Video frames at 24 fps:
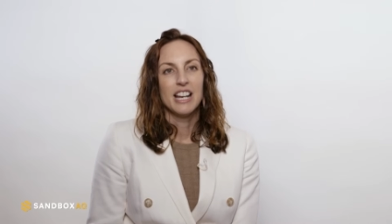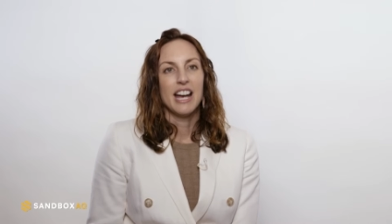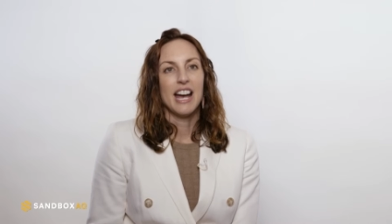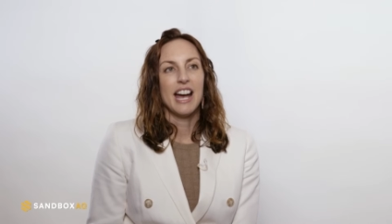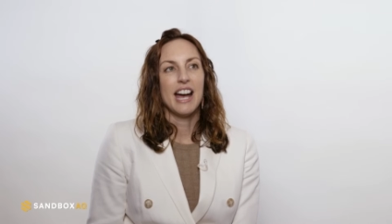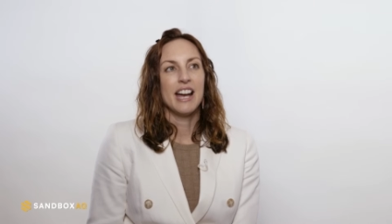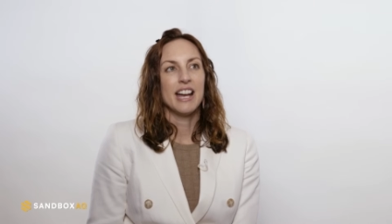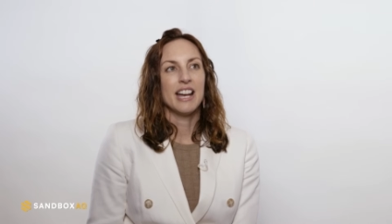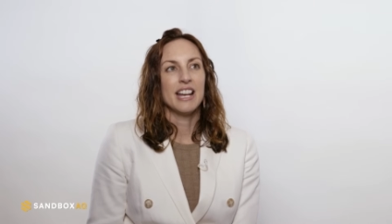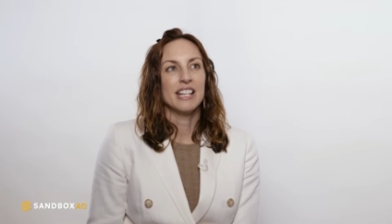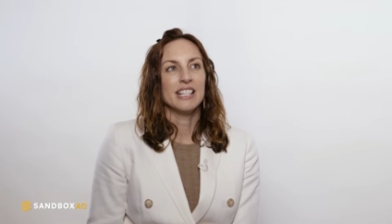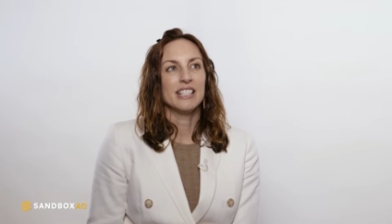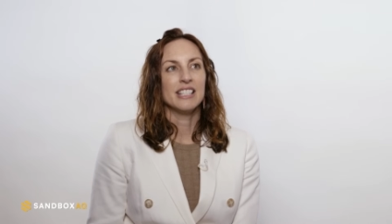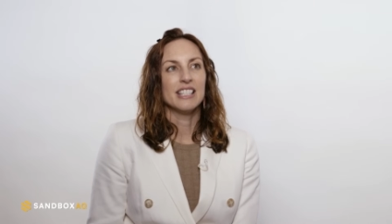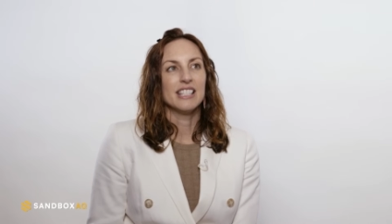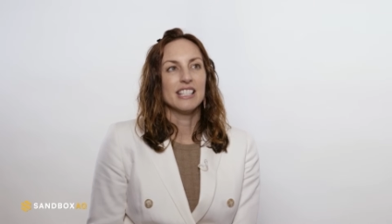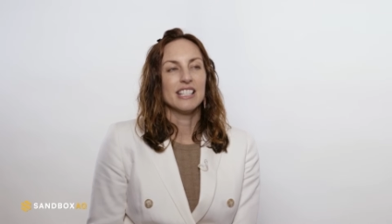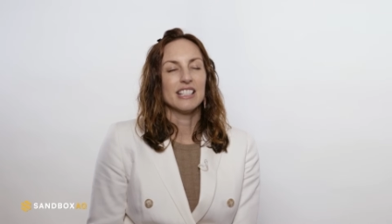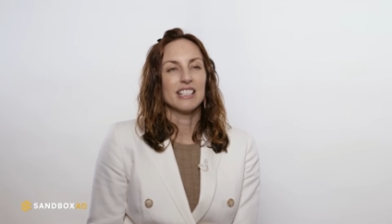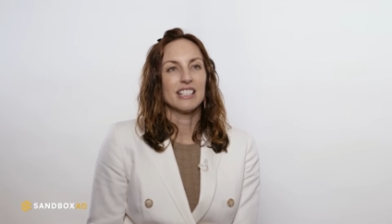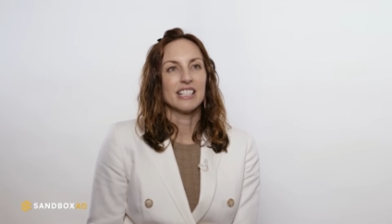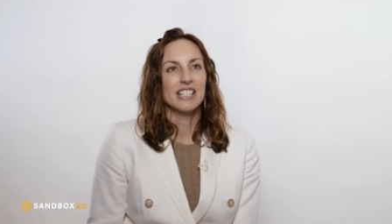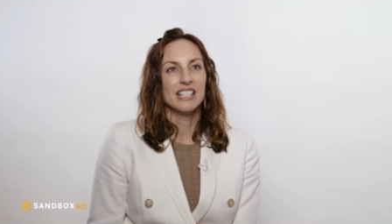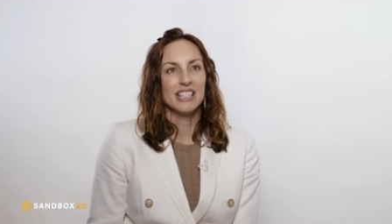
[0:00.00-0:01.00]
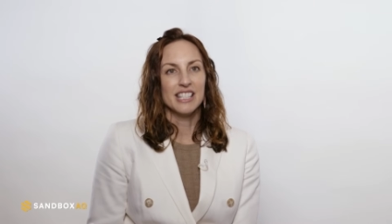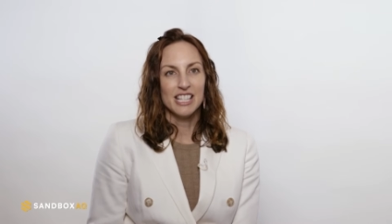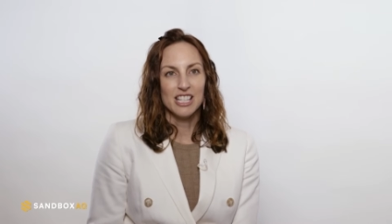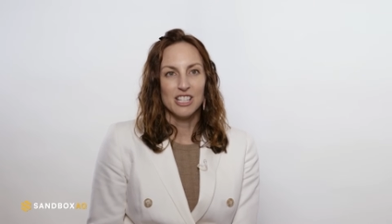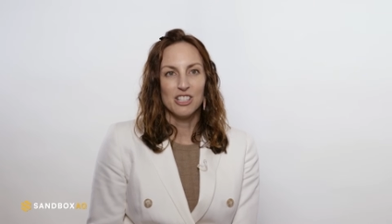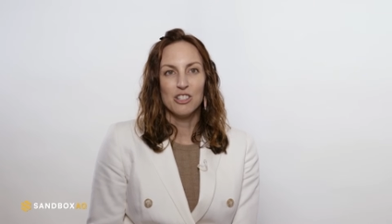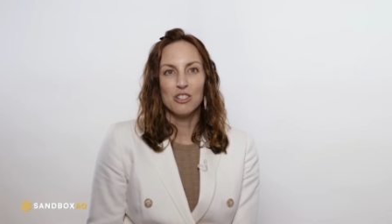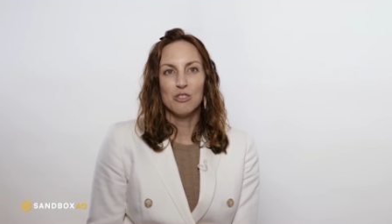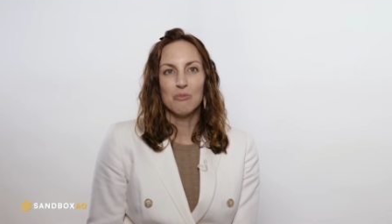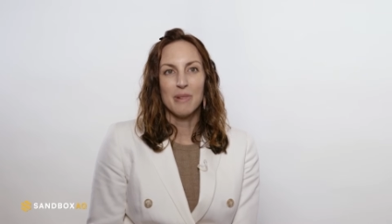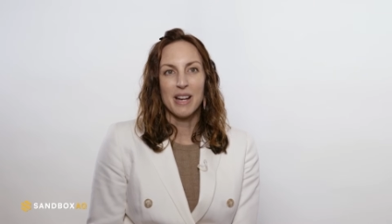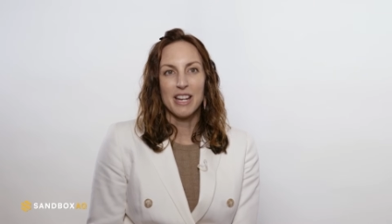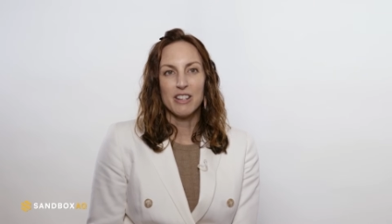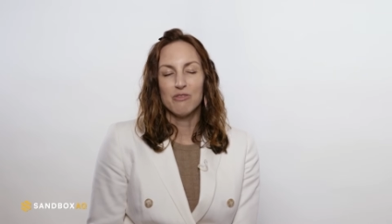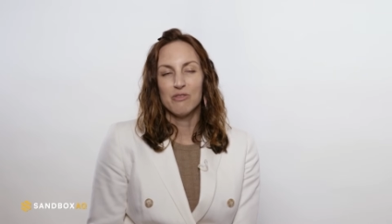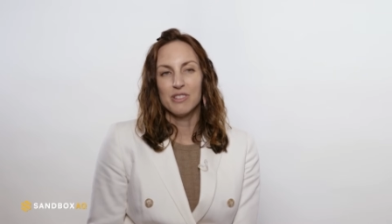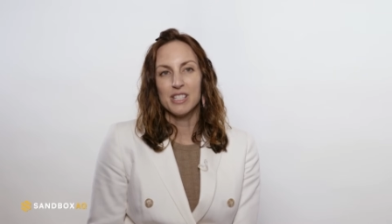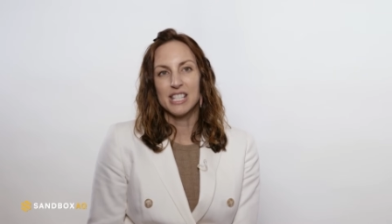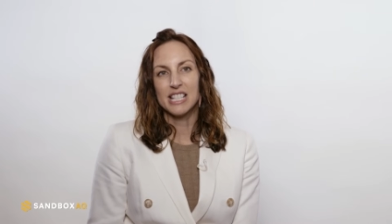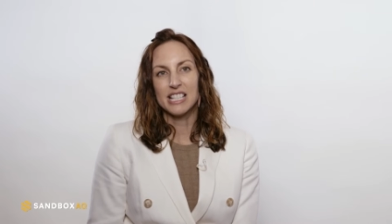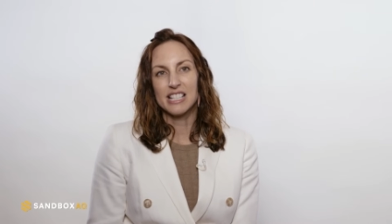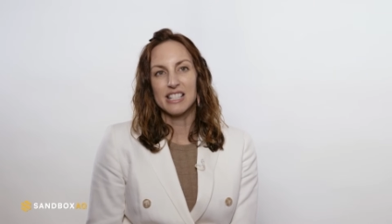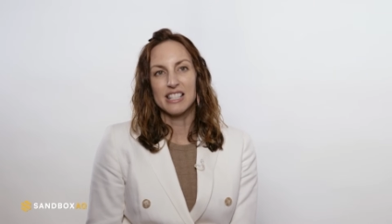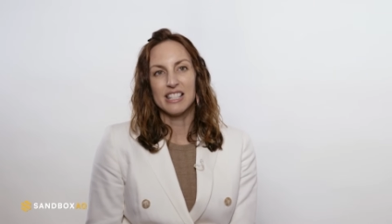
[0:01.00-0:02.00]
and continue my
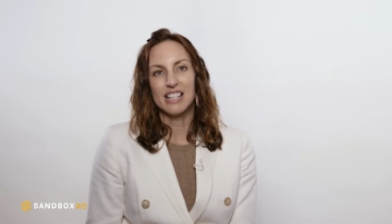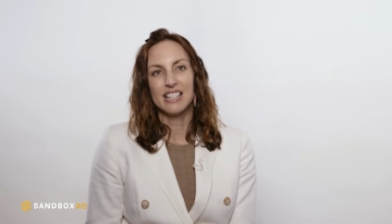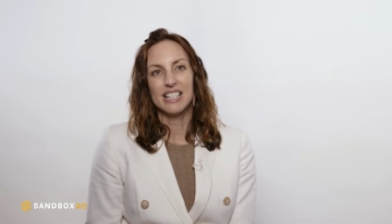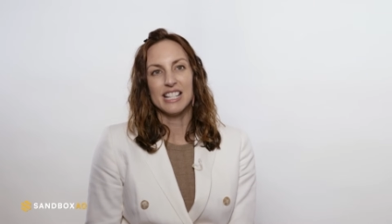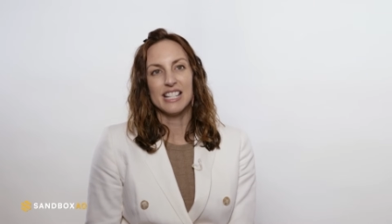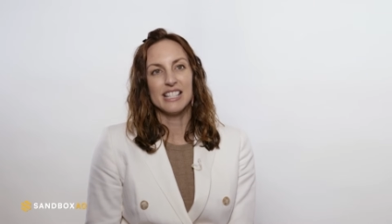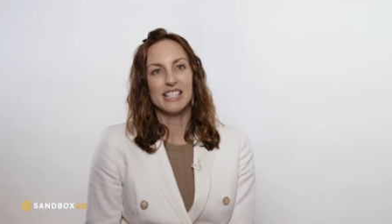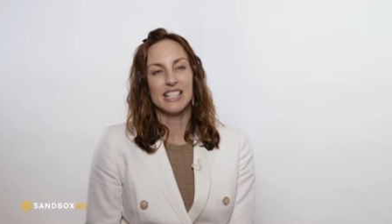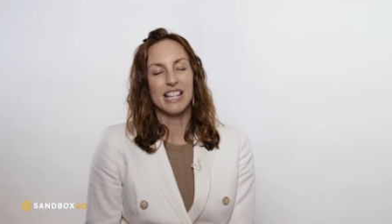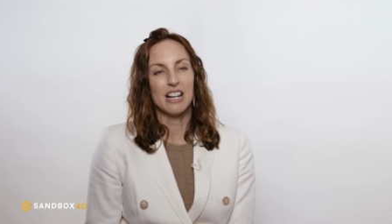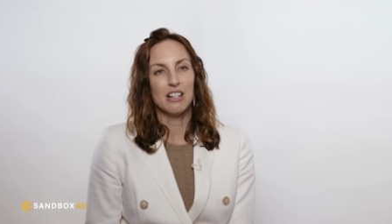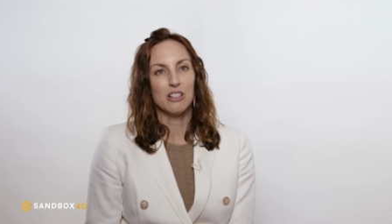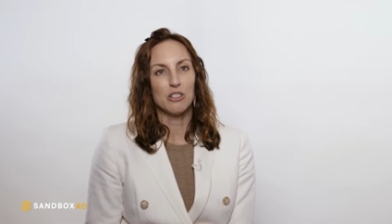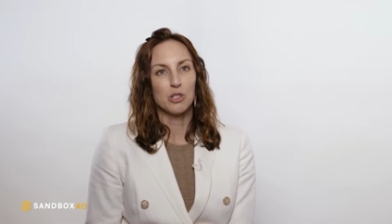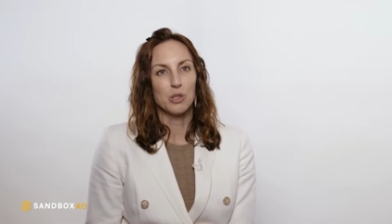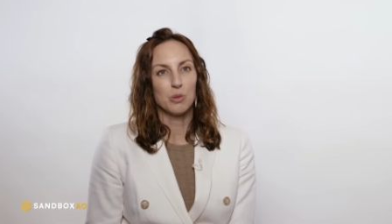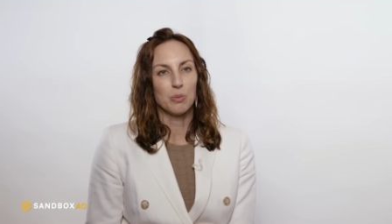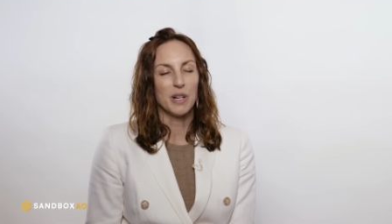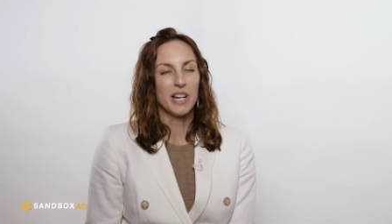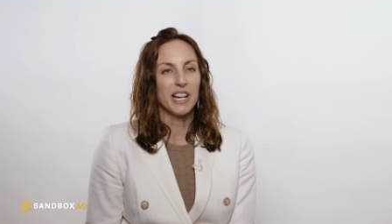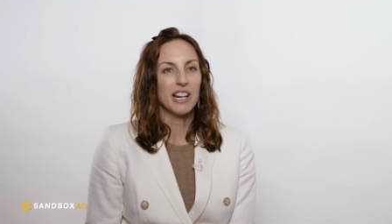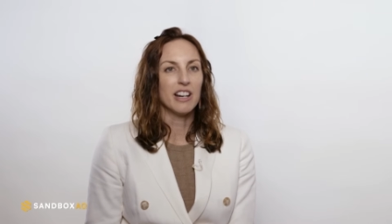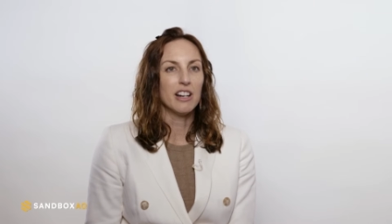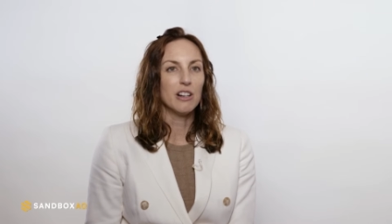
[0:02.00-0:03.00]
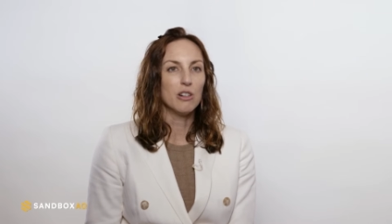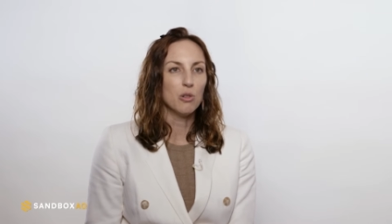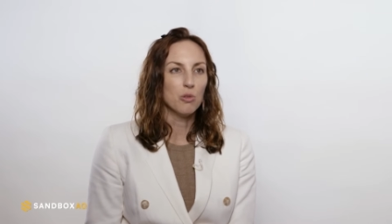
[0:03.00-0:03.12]
physics studies elsewhere